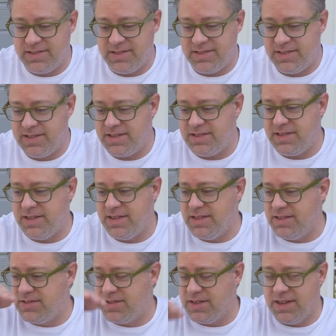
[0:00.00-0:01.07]
This
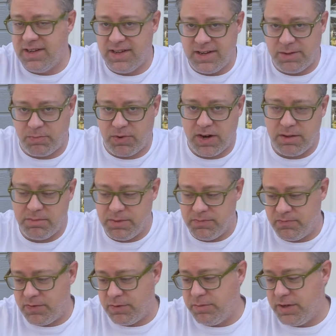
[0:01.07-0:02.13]
is a problem
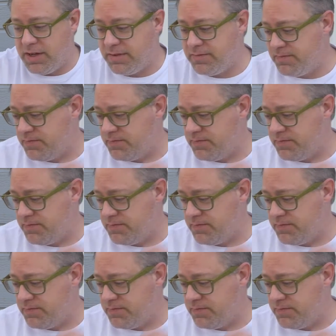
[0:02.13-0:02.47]
for me.